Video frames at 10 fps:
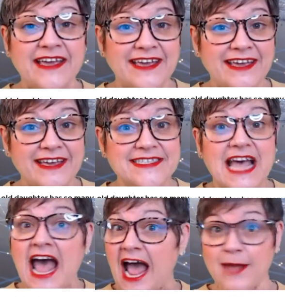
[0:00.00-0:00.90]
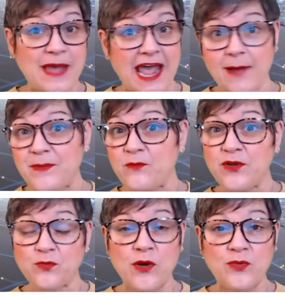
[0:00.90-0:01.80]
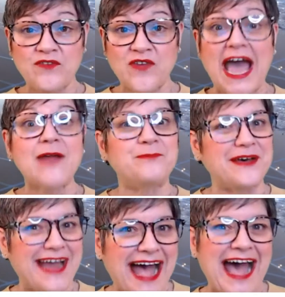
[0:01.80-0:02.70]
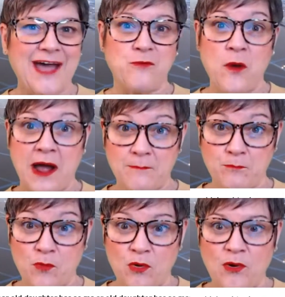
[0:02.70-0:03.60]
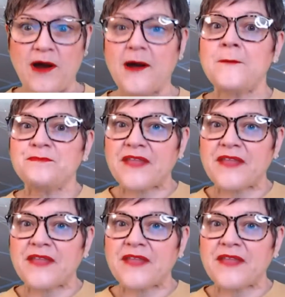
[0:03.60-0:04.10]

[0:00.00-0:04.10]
is I'm happy with what we've got, but I want more.